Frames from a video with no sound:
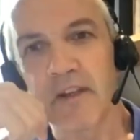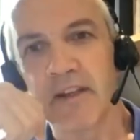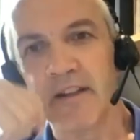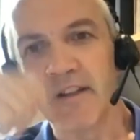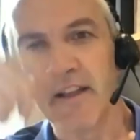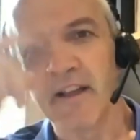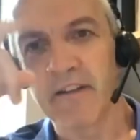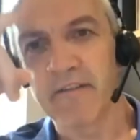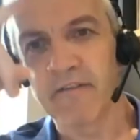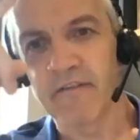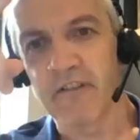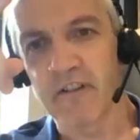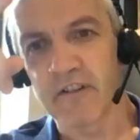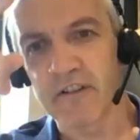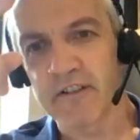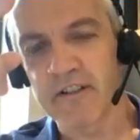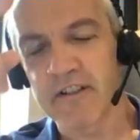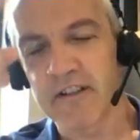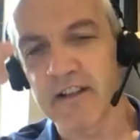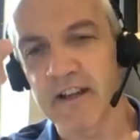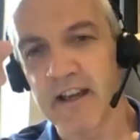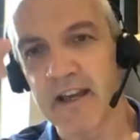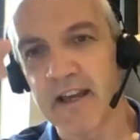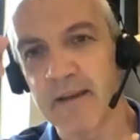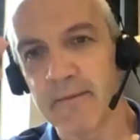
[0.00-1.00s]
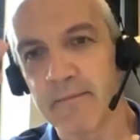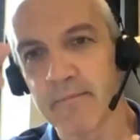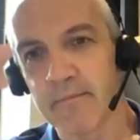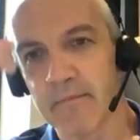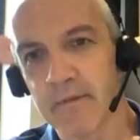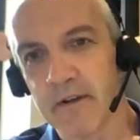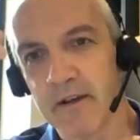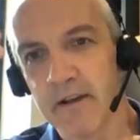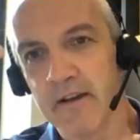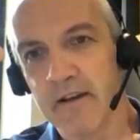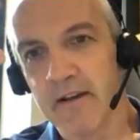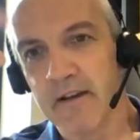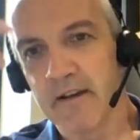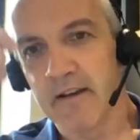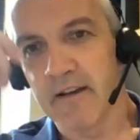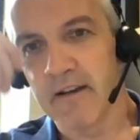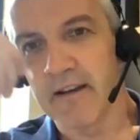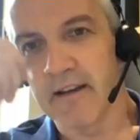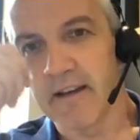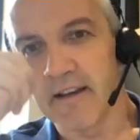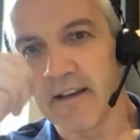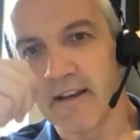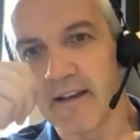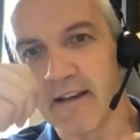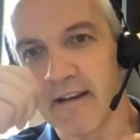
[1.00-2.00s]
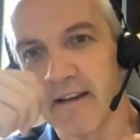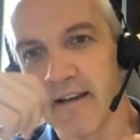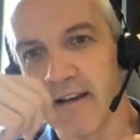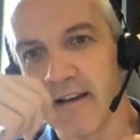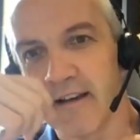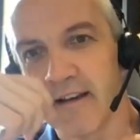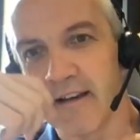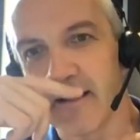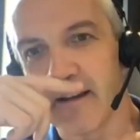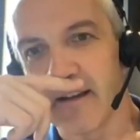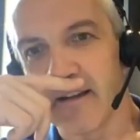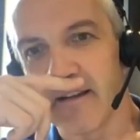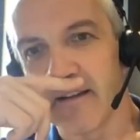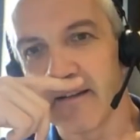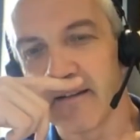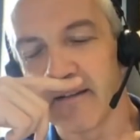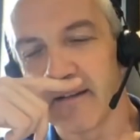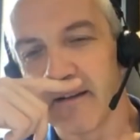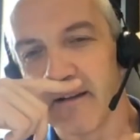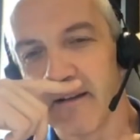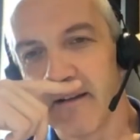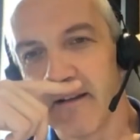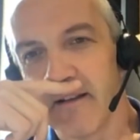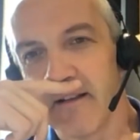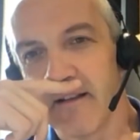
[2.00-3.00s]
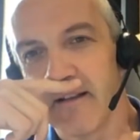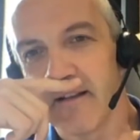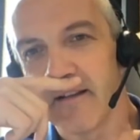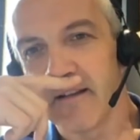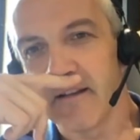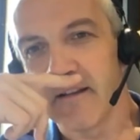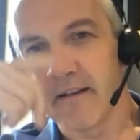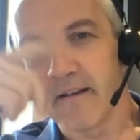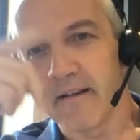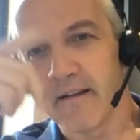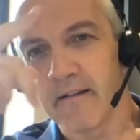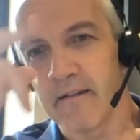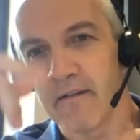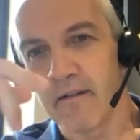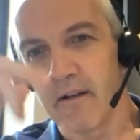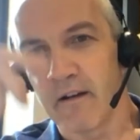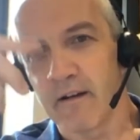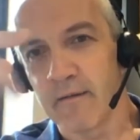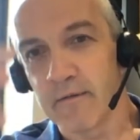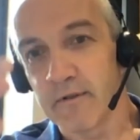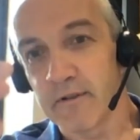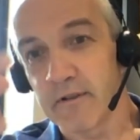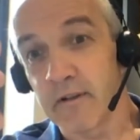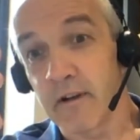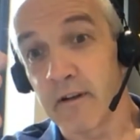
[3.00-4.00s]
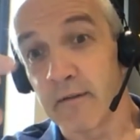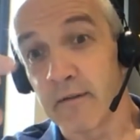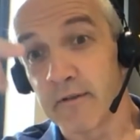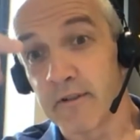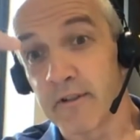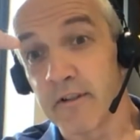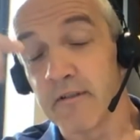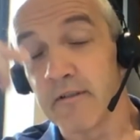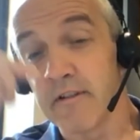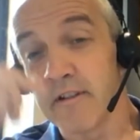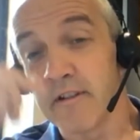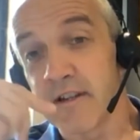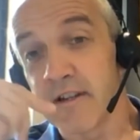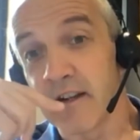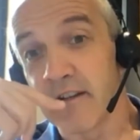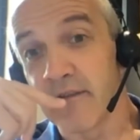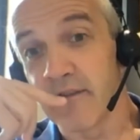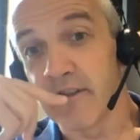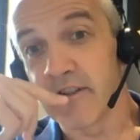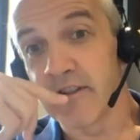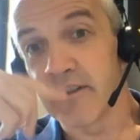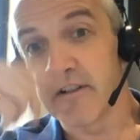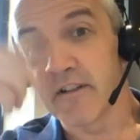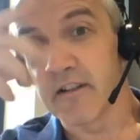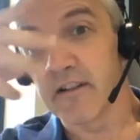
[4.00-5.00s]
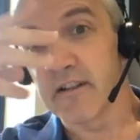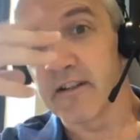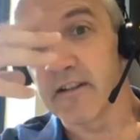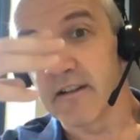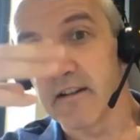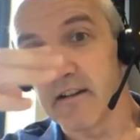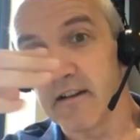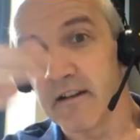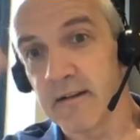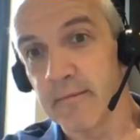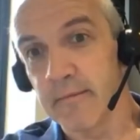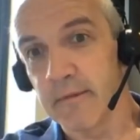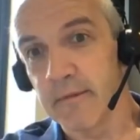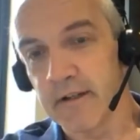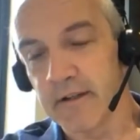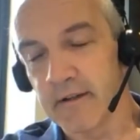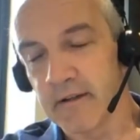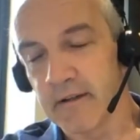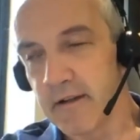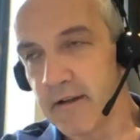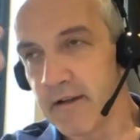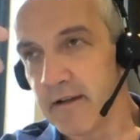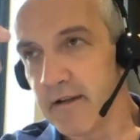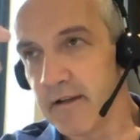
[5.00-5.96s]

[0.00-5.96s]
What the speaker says: in that first game, and I was doing television at the time, and